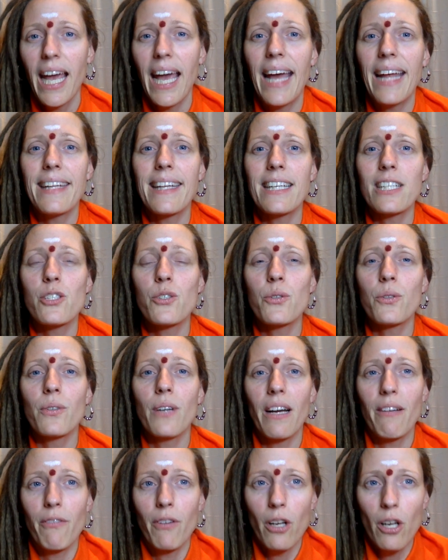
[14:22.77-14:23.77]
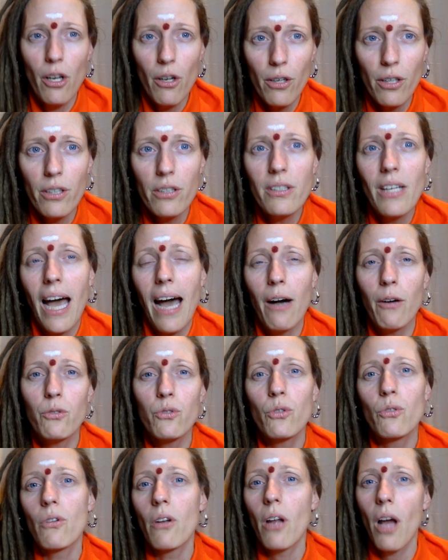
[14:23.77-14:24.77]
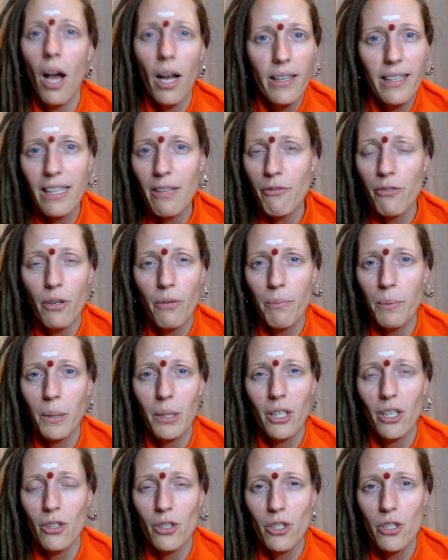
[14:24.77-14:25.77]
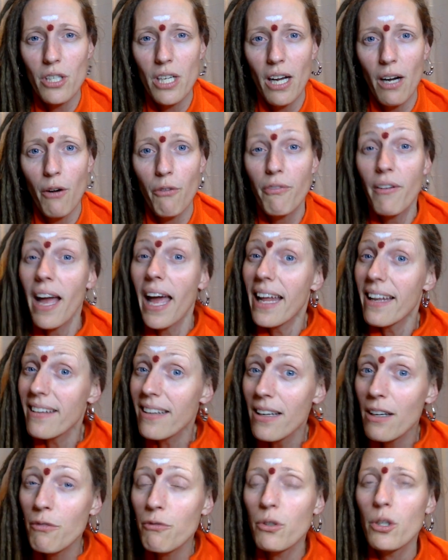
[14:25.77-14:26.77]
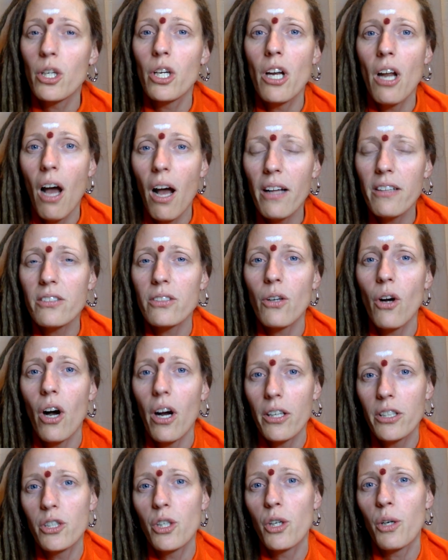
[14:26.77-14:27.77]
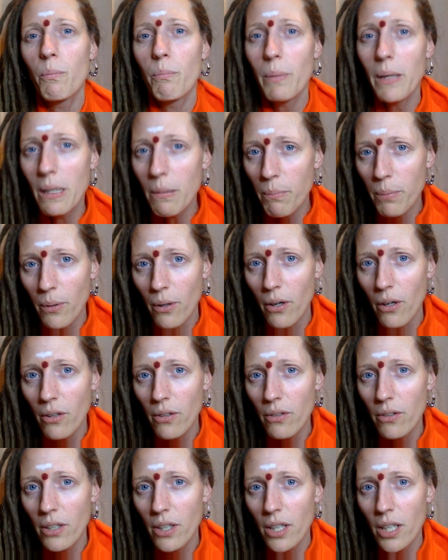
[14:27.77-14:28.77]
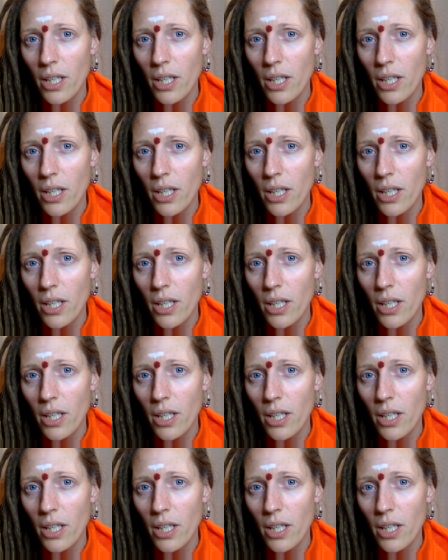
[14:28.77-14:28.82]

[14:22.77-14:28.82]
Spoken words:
and that you have learned how to not give up on yourself and therefore not on your people,